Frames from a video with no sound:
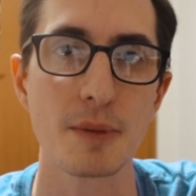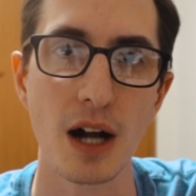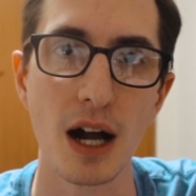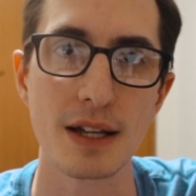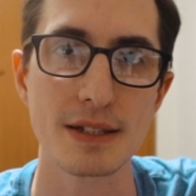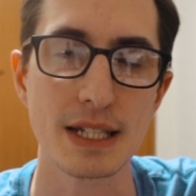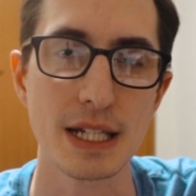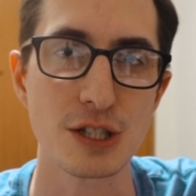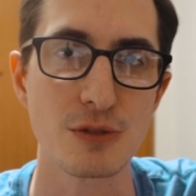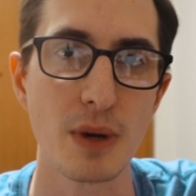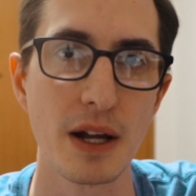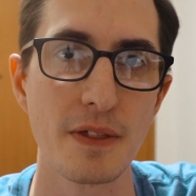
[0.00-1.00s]
cost
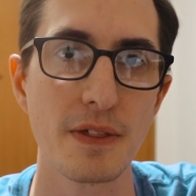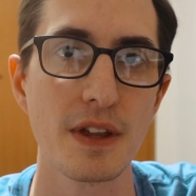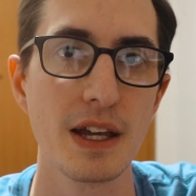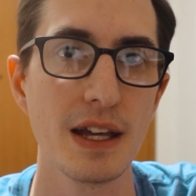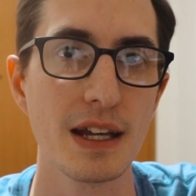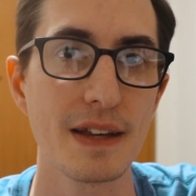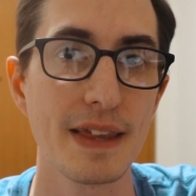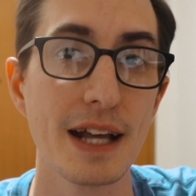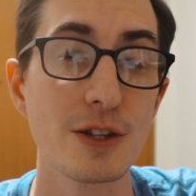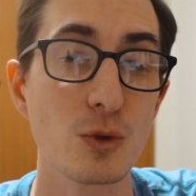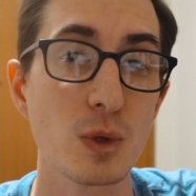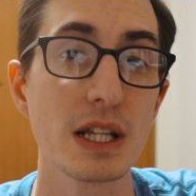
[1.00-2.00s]
each month, and
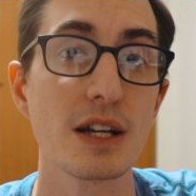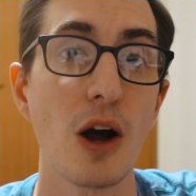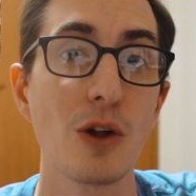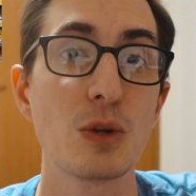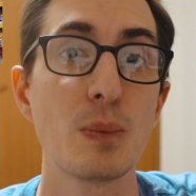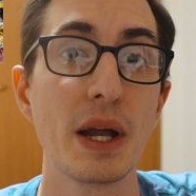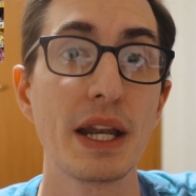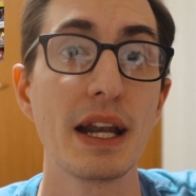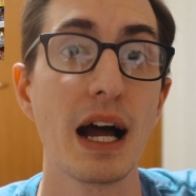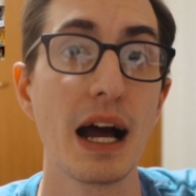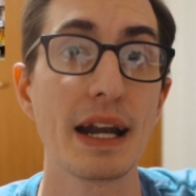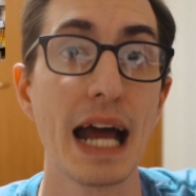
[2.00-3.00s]
that's really all
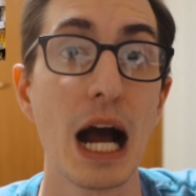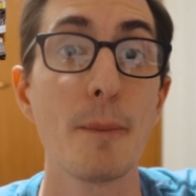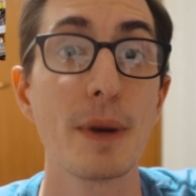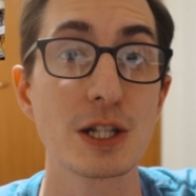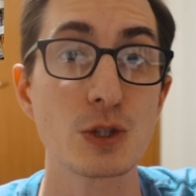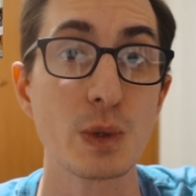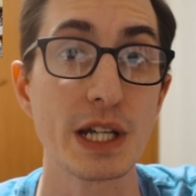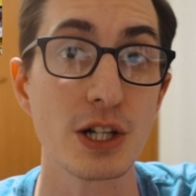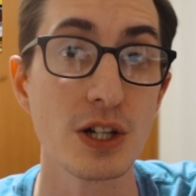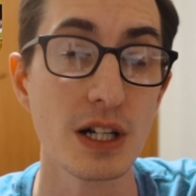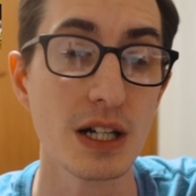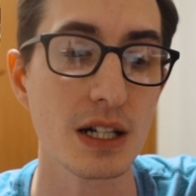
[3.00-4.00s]
dependent on how much we
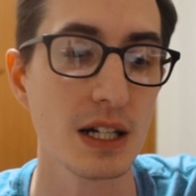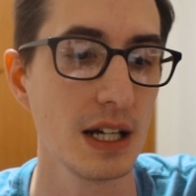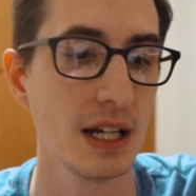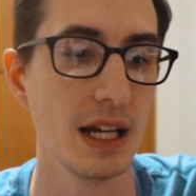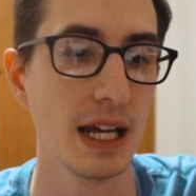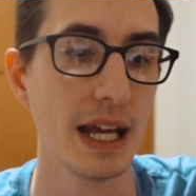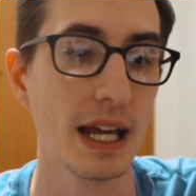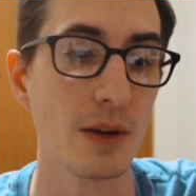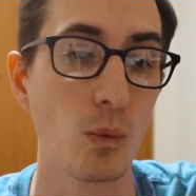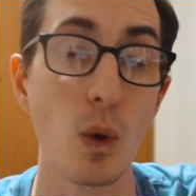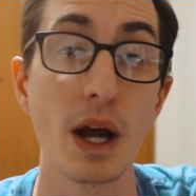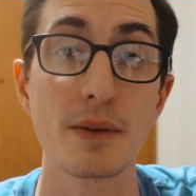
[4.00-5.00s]
cook
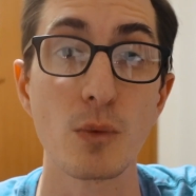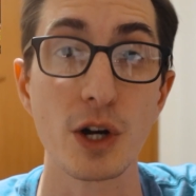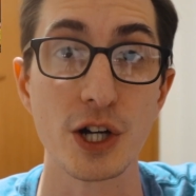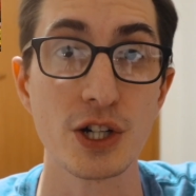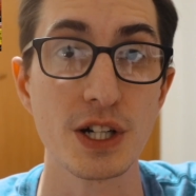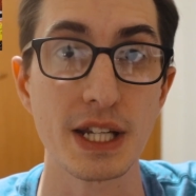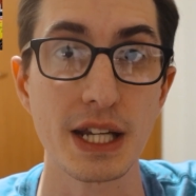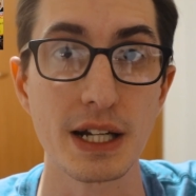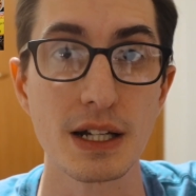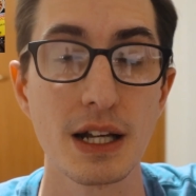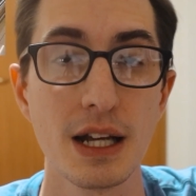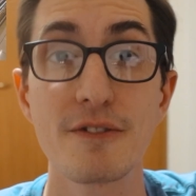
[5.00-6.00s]
and what we're
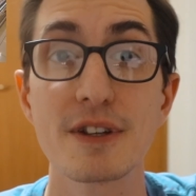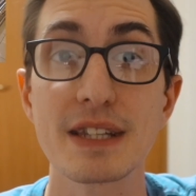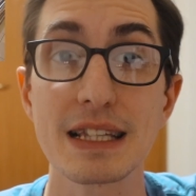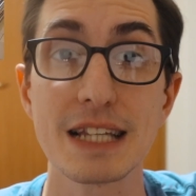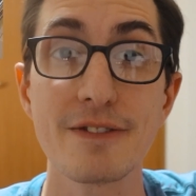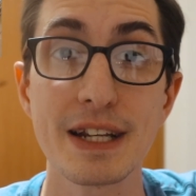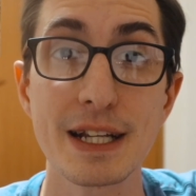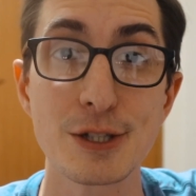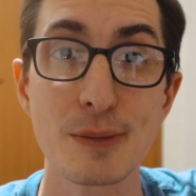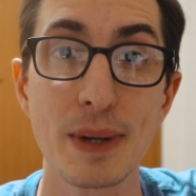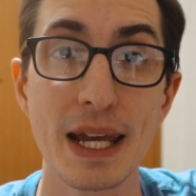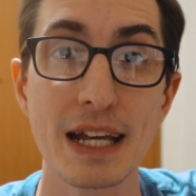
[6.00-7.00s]
cooking. Obviously, living in
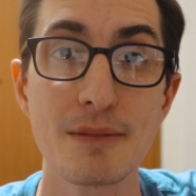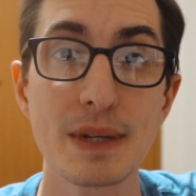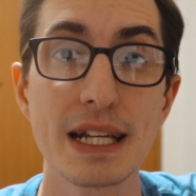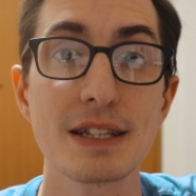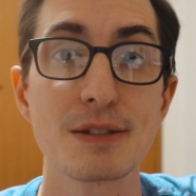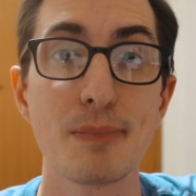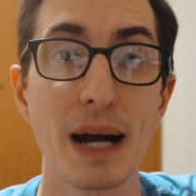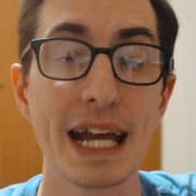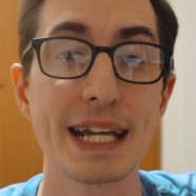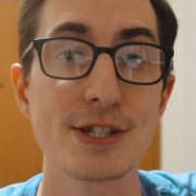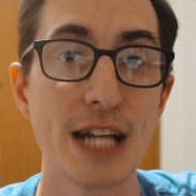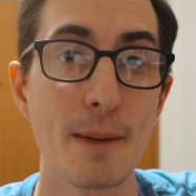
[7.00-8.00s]
Japan means
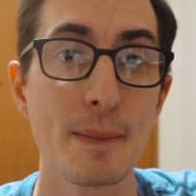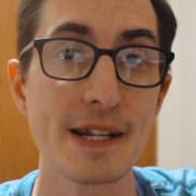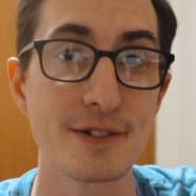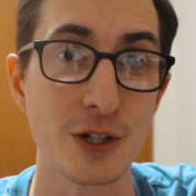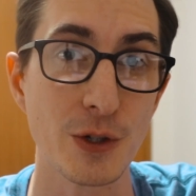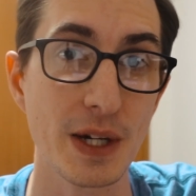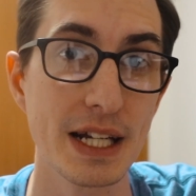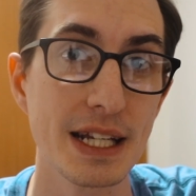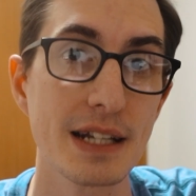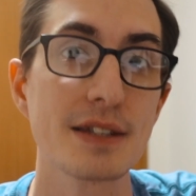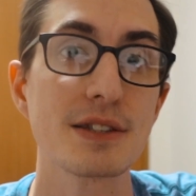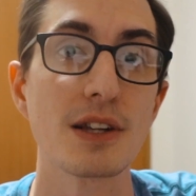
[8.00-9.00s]
buying Japanese
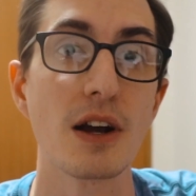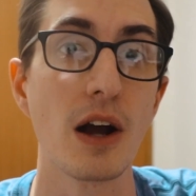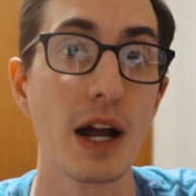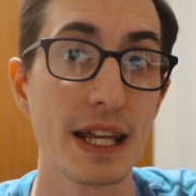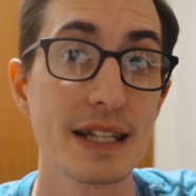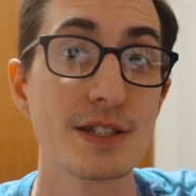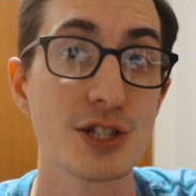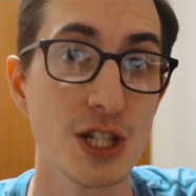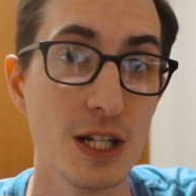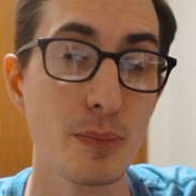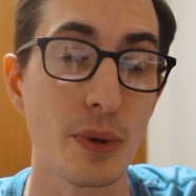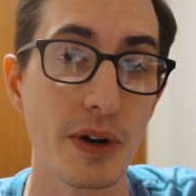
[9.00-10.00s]
ingredients is
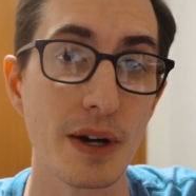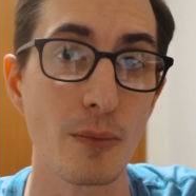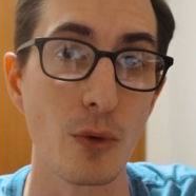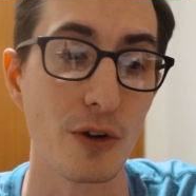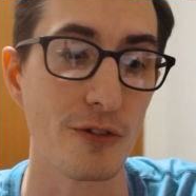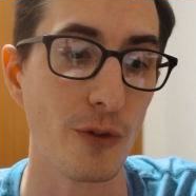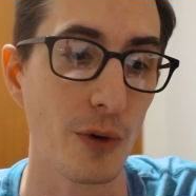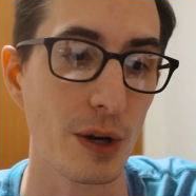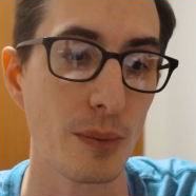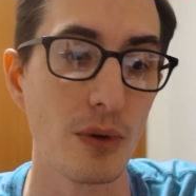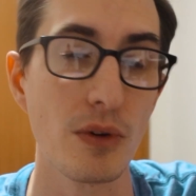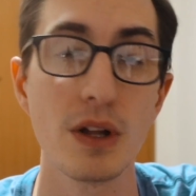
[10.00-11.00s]
cheaper and more
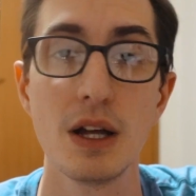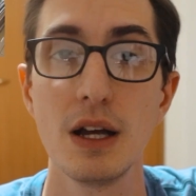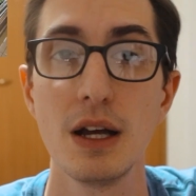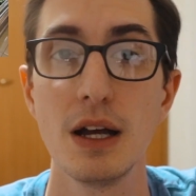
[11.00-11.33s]
affordable,